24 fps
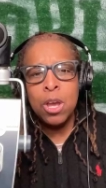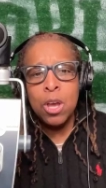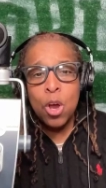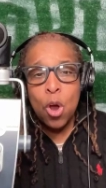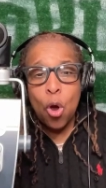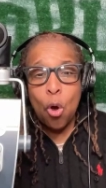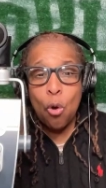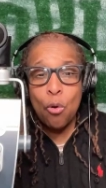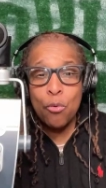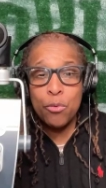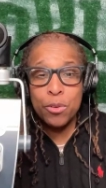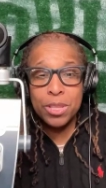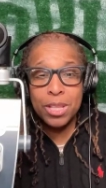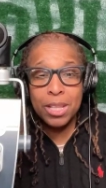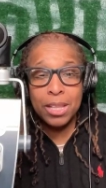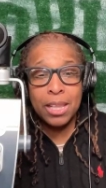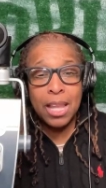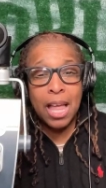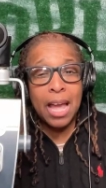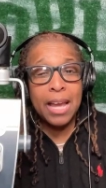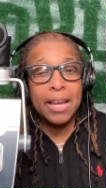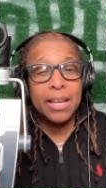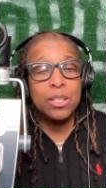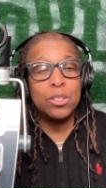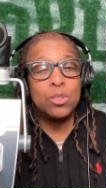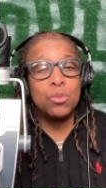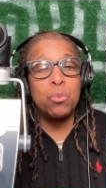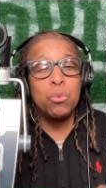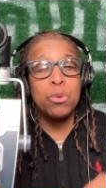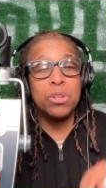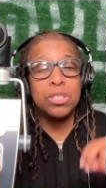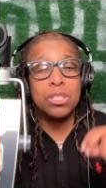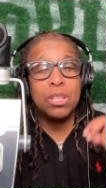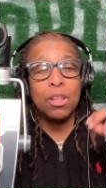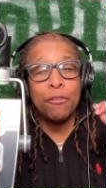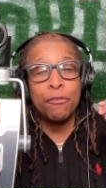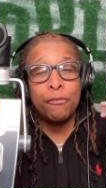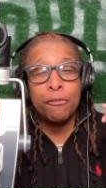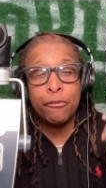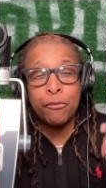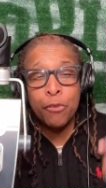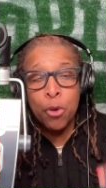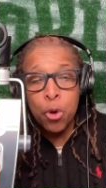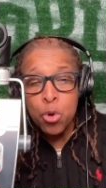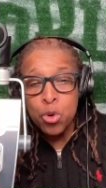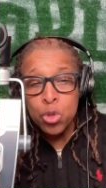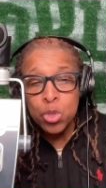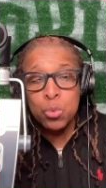over the Lions was the
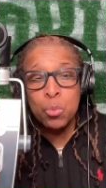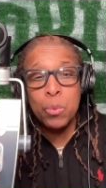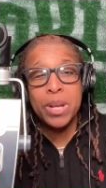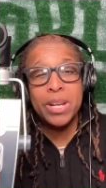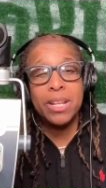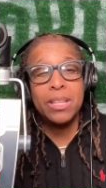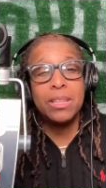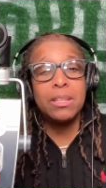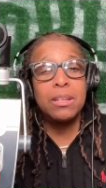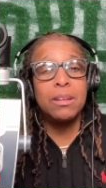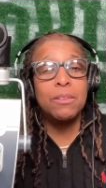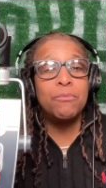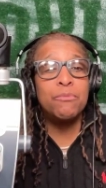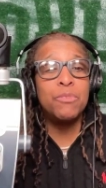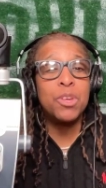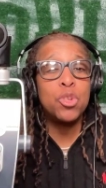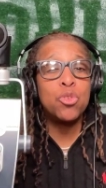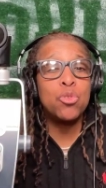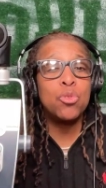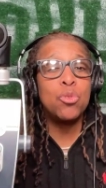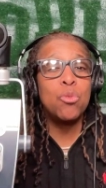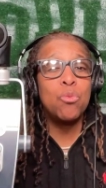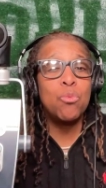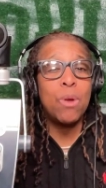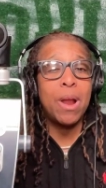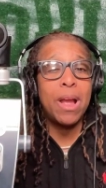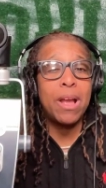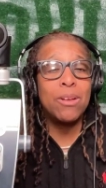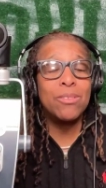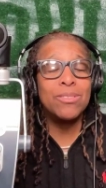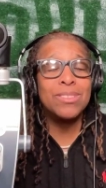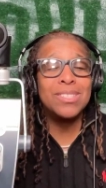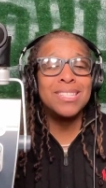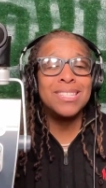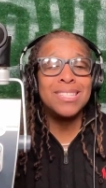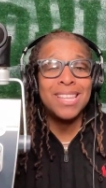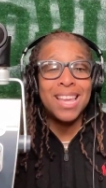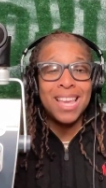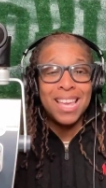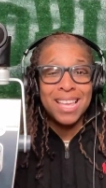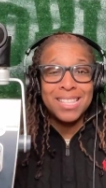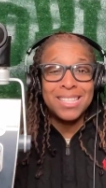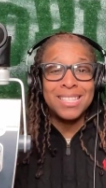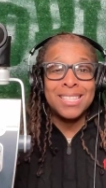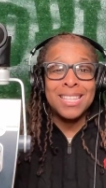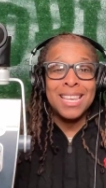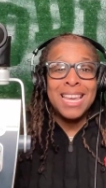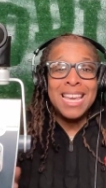first win in the divisional round
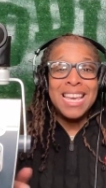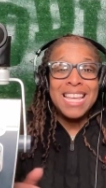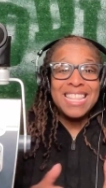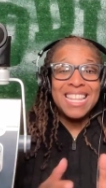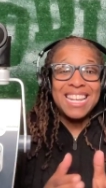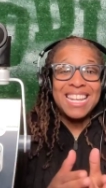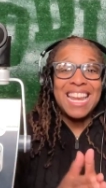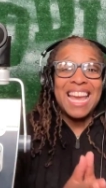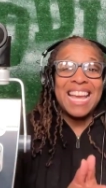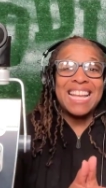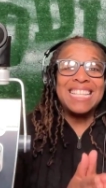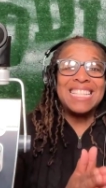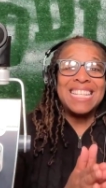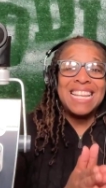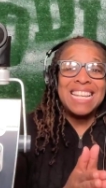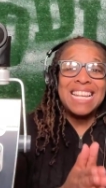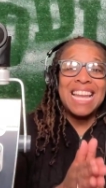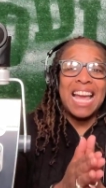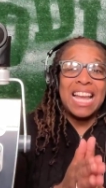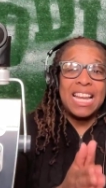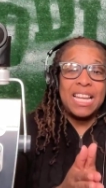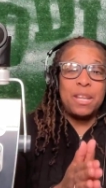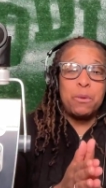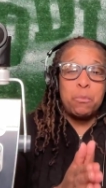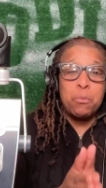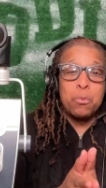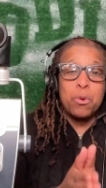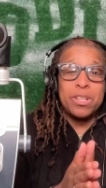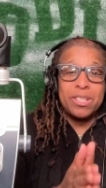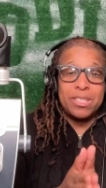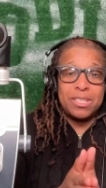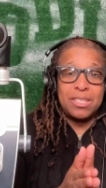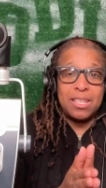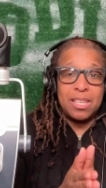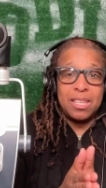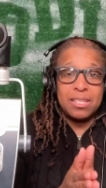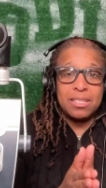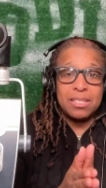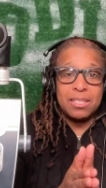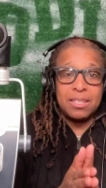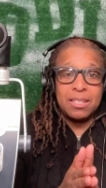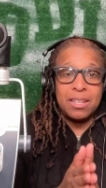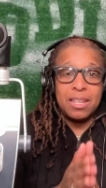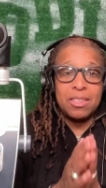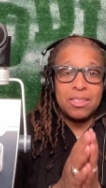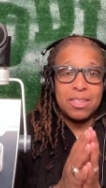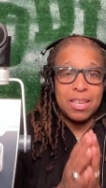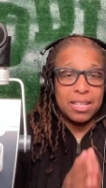since the 1991 season.
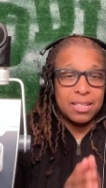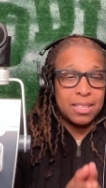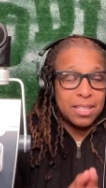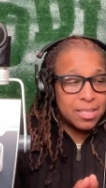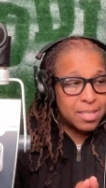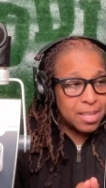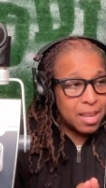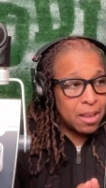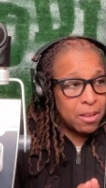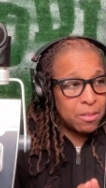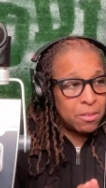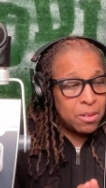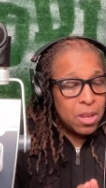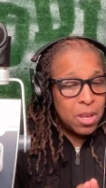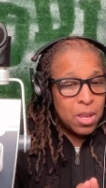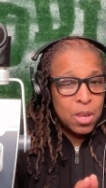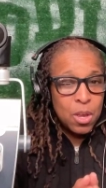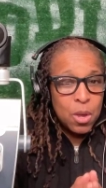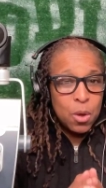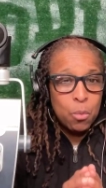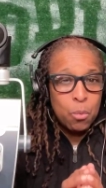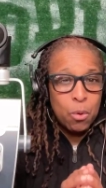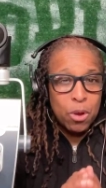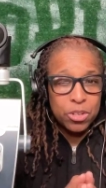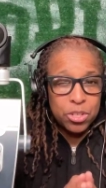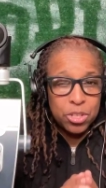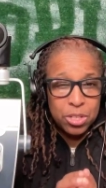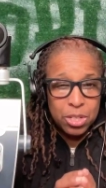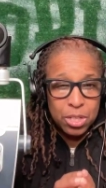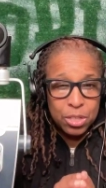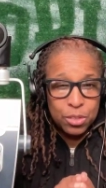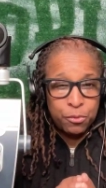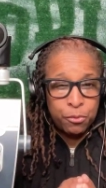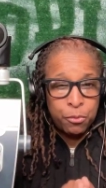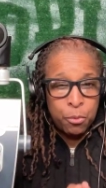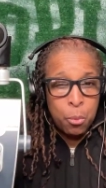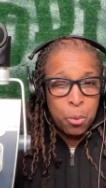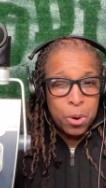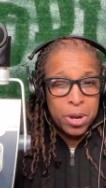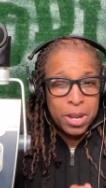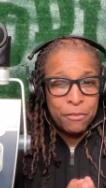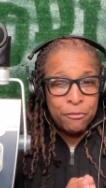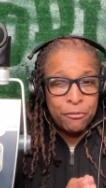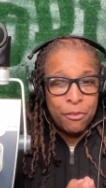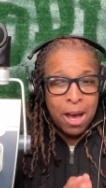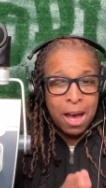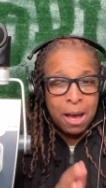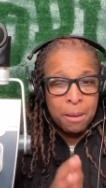And check this out. Washington's
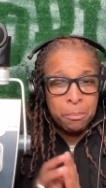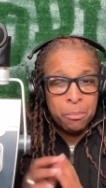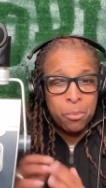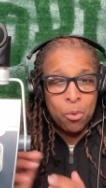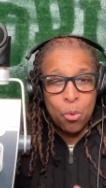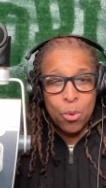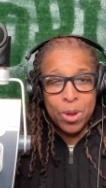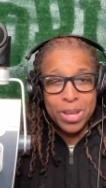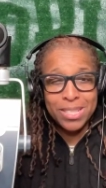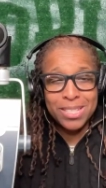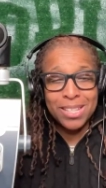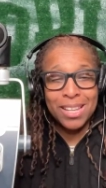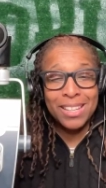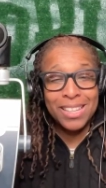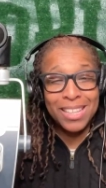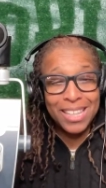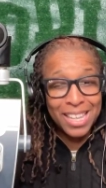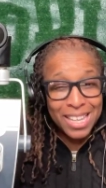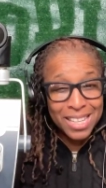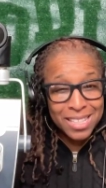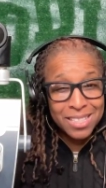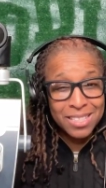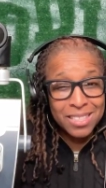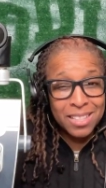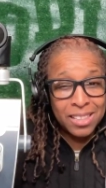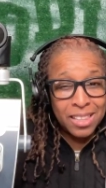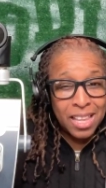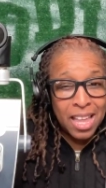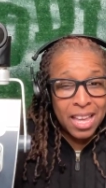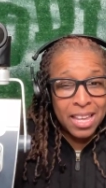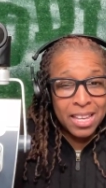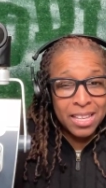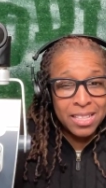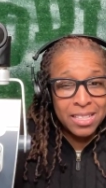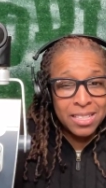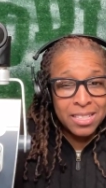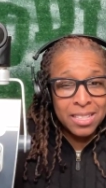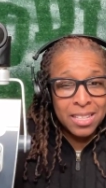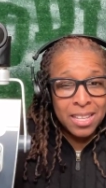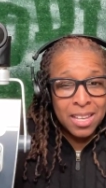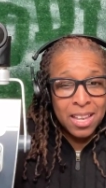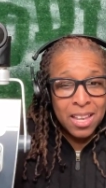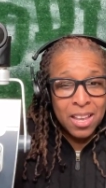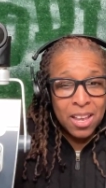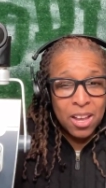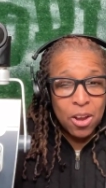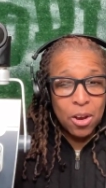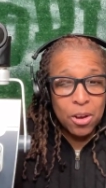45 points against the Lions
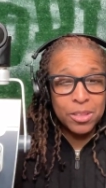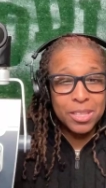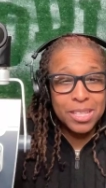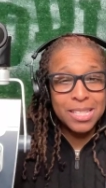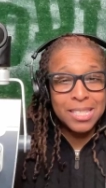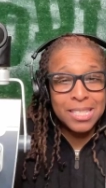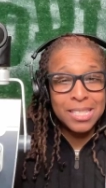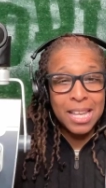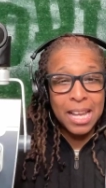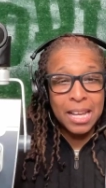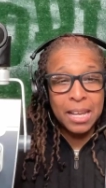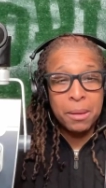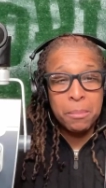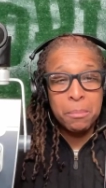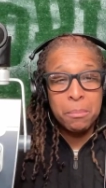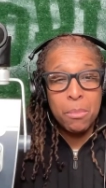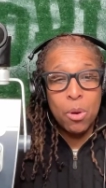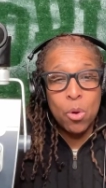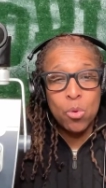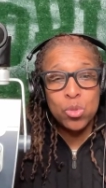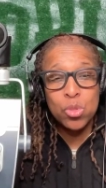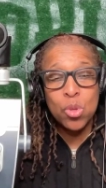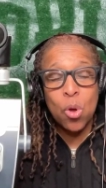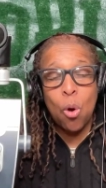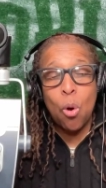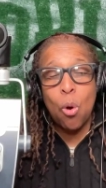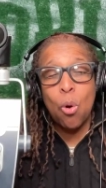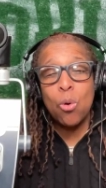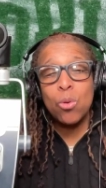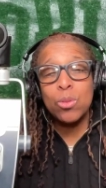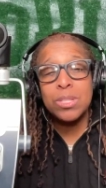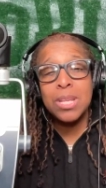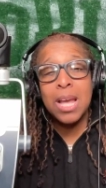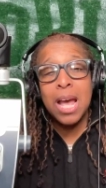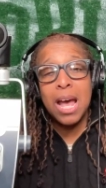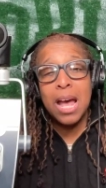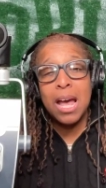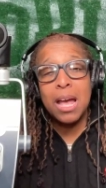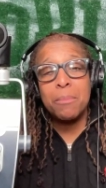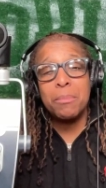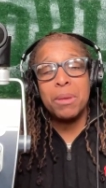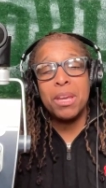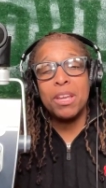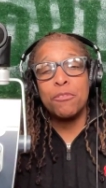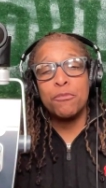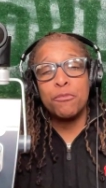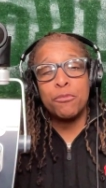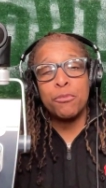are the second most all-time
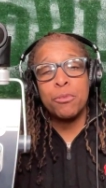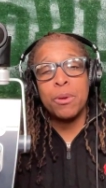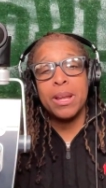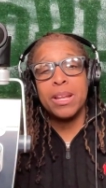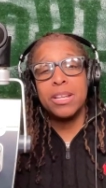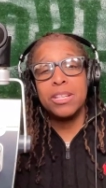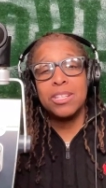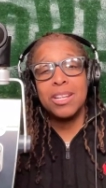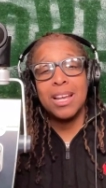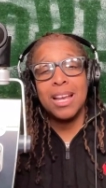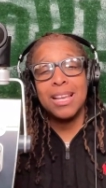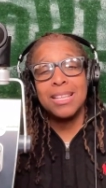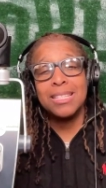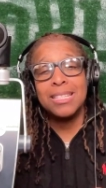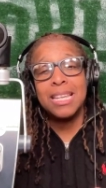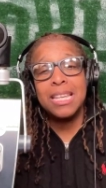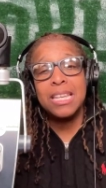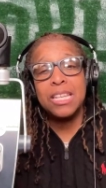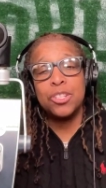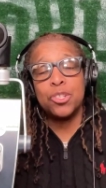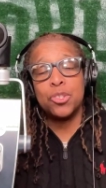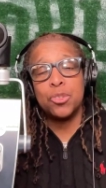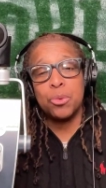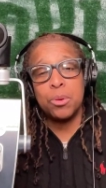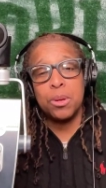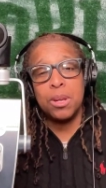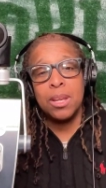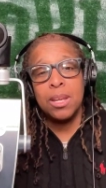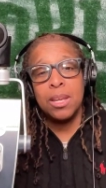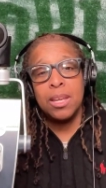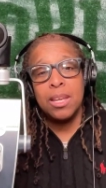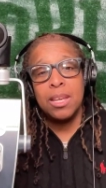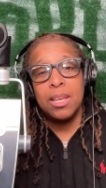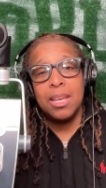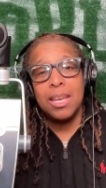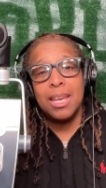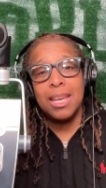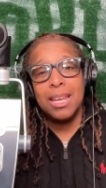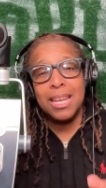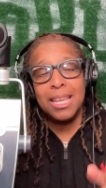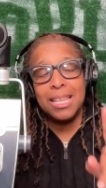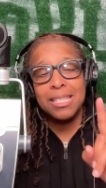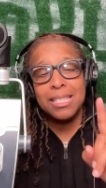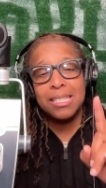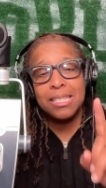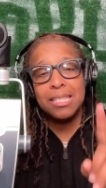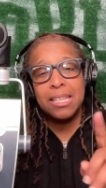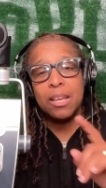in franchise history in a
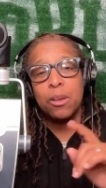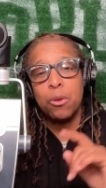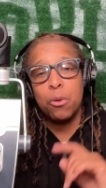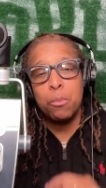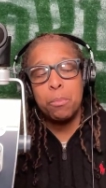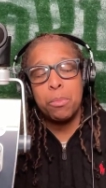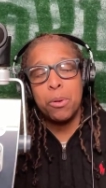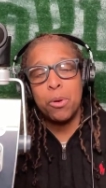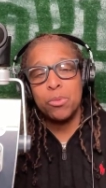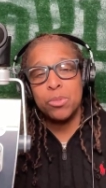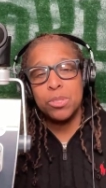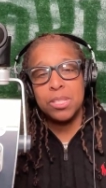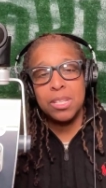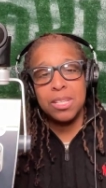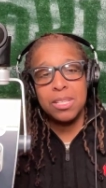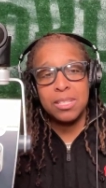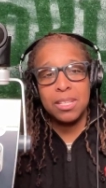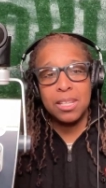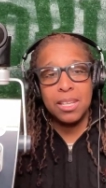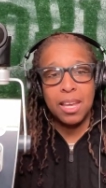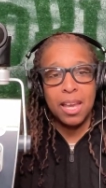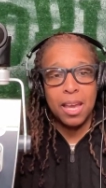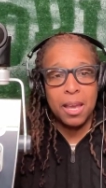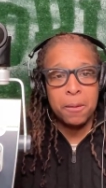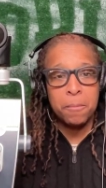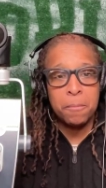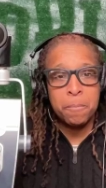single postseason game.